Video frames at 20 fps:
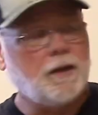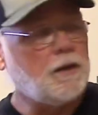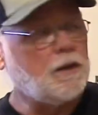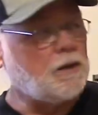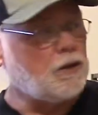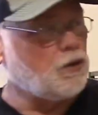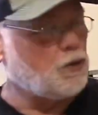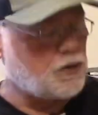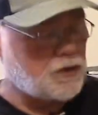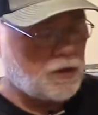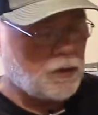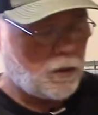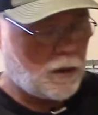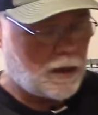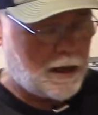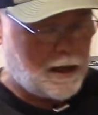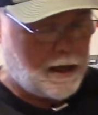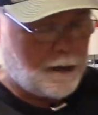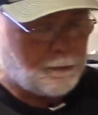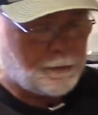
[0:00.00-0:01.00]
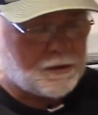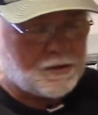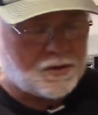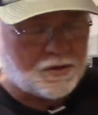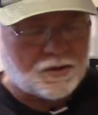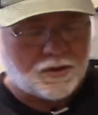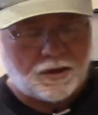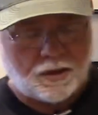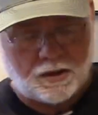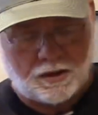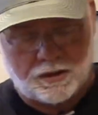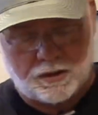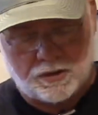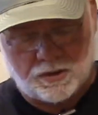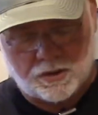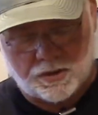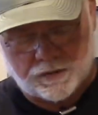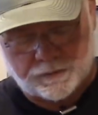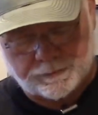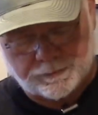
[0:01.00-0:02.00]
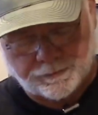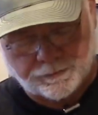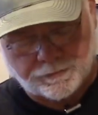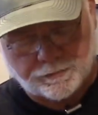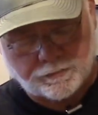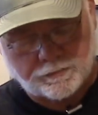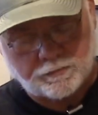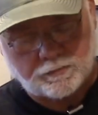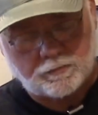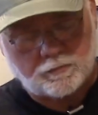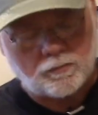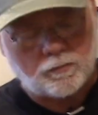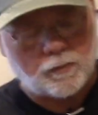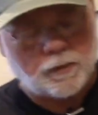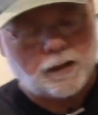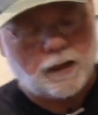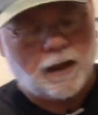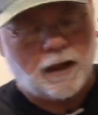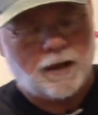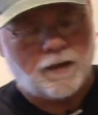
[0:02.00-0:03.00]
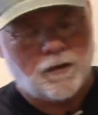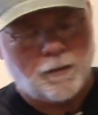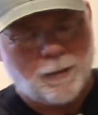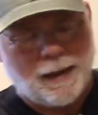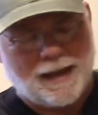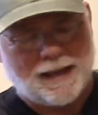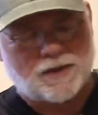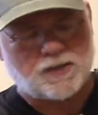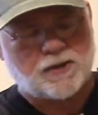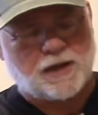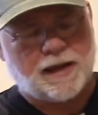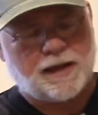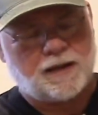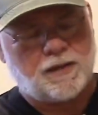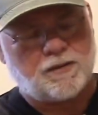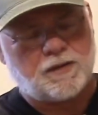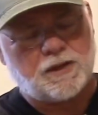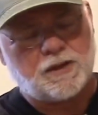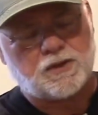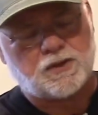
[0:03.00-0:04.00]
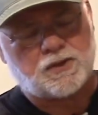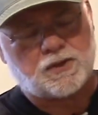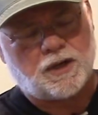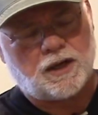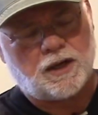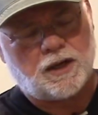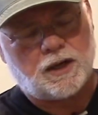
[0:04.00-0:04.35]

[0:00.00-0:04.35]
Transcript: Usually what happens is on the back side of this